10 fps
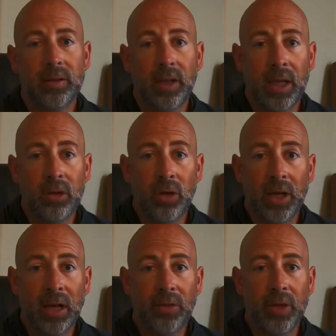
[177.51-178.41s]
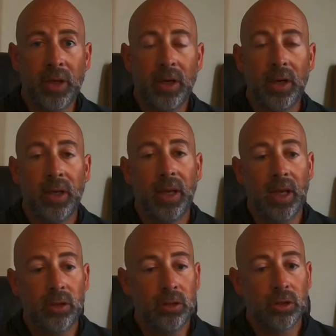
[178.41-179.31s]
and you get out there
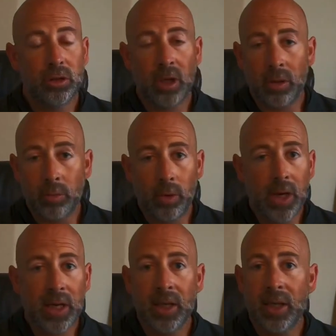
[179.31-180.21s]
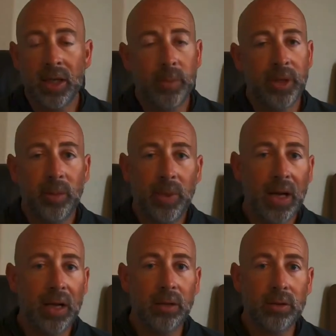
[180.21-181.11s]
and you just start raking it up into
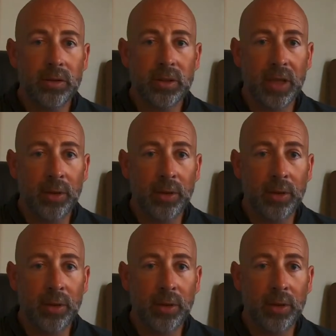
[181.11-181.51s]
piles and